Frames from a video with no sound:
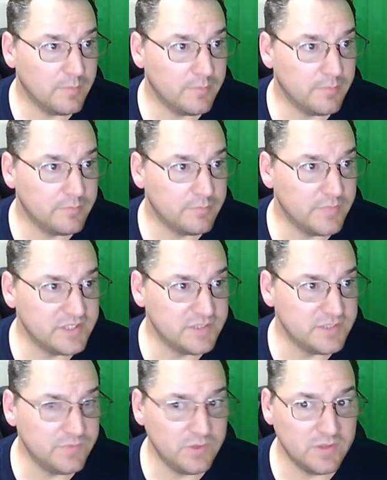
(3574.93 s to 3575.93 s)
That's if
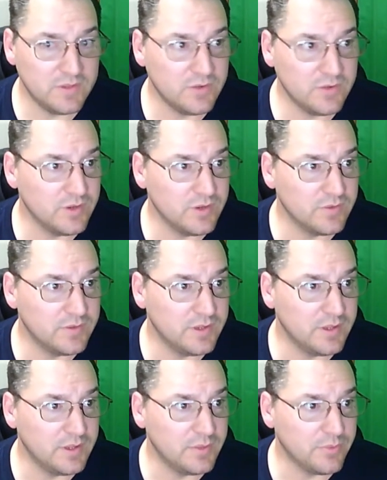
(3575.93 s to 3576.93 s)
you get the Creality
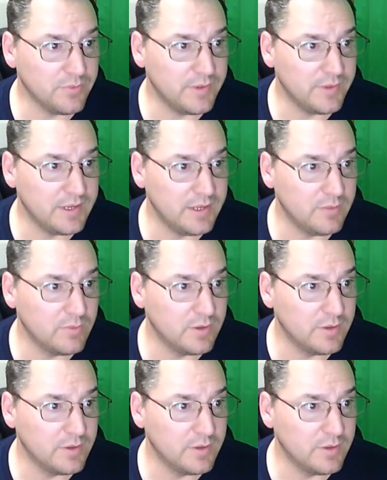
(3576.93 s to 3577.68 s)
3D one.